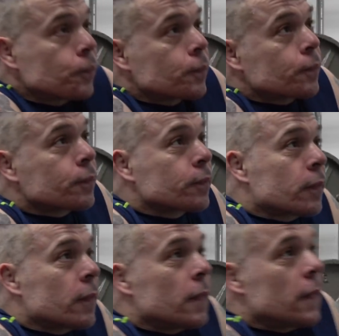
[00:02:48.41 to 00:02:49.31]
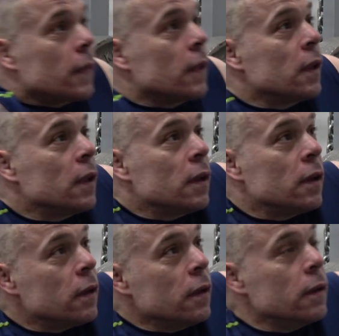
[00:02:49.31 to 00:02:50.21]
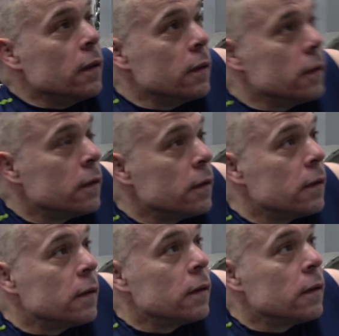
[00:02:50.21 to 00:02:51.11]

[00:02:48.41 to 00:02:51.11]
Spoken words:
I think it's quite a rare condition compared to